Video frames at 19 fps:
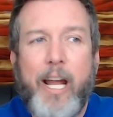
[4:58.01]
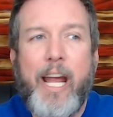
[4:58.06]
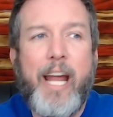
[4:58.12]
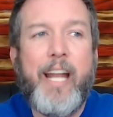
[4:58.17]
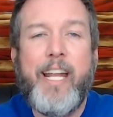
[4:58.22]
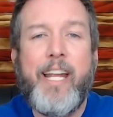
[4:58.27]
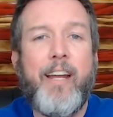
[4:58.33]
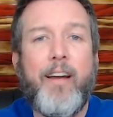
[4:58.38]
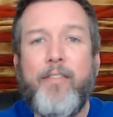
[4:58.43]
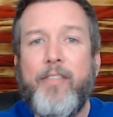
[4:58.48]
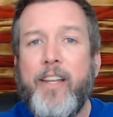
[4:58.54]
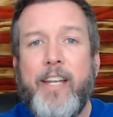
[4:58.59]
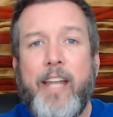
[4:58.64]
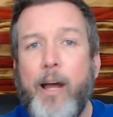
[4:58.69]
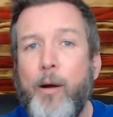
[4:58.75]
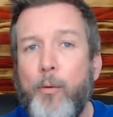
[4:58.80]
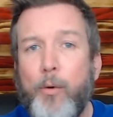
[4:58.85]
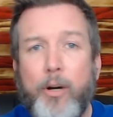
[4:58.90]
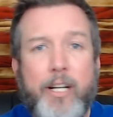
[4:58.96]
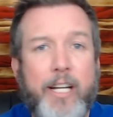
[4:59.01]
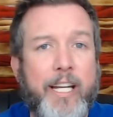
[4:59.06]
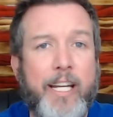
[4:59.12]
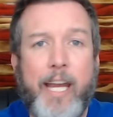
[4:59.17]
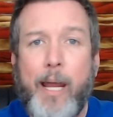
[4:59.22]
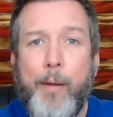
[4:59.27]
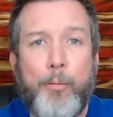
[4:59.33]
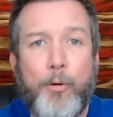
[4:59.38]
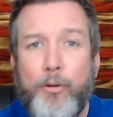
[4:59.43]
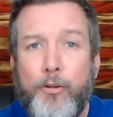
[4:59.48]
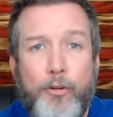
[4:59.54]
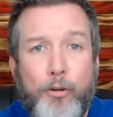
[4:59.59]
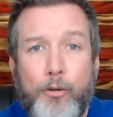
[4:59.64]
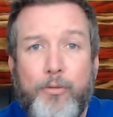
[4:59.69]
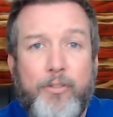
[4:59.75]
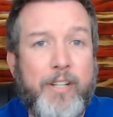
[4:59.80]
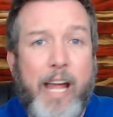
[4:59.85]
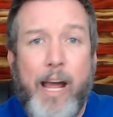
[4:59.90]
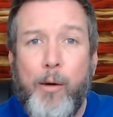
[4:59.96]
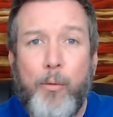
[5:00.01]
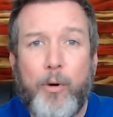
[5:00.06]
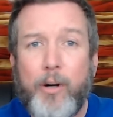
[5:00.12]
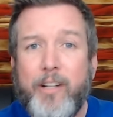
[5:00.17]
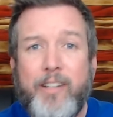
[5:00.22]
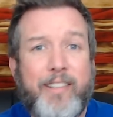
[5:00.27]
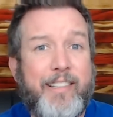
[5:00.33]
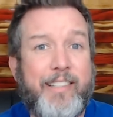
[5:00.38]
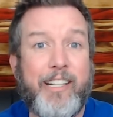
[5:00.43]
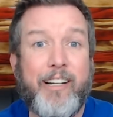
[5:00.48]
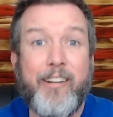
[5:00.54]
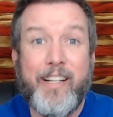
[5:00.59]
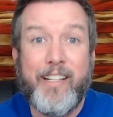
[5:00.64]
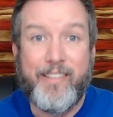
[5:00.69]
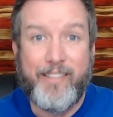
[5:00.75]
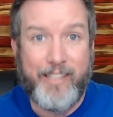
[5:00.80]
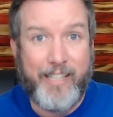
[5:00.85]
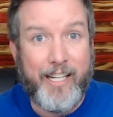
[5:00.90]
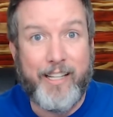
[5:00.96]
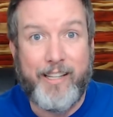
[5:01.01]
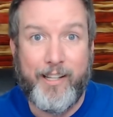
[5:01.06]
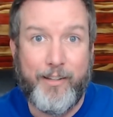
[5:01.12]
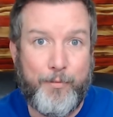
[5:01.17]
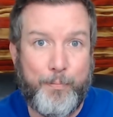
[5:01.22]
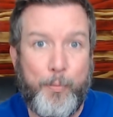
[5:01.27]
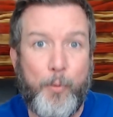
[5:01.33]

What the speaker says: any of the network and cable news networks seriously at this